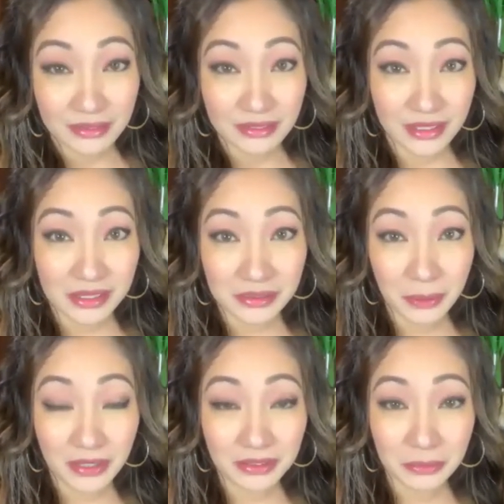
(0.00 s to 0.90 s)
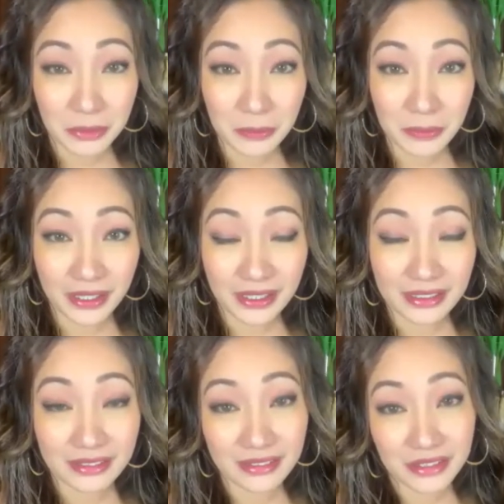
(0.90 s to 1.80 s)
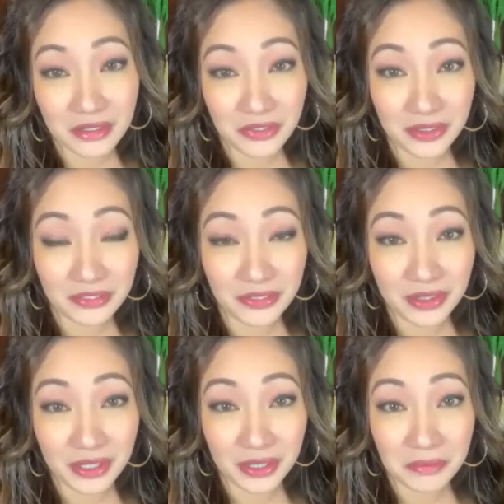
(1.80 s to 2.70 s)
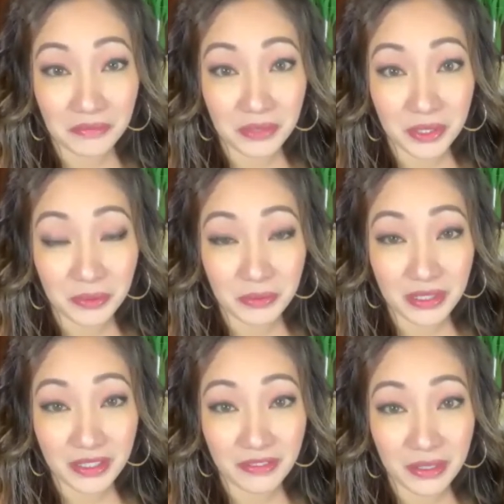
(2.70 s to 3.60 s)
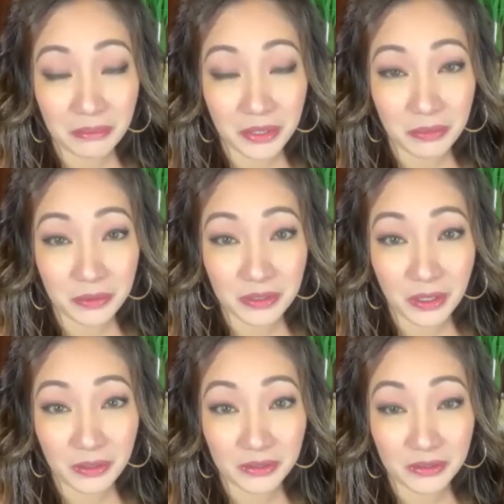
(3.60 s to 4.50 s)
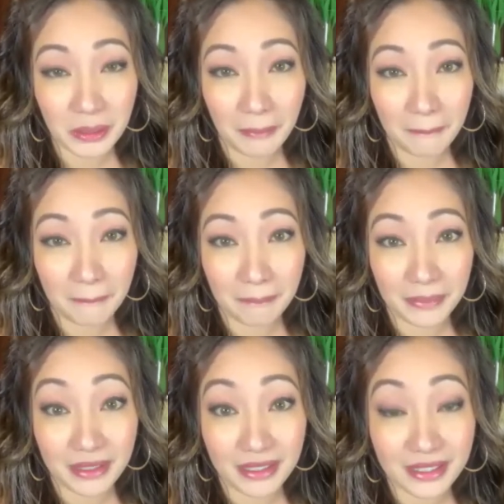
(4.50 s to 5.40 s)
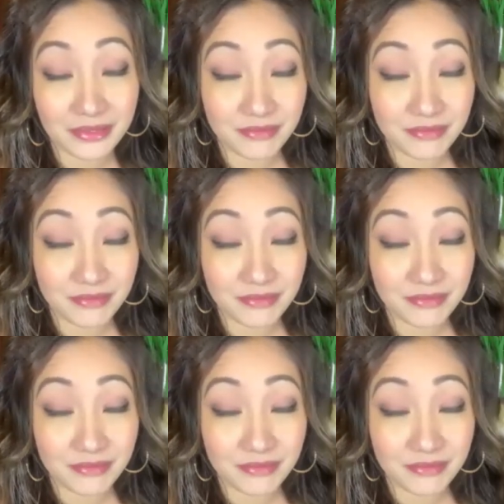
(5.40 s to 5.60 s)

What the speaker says: It is possible, but it's still 50-50. People believe it, people don't. But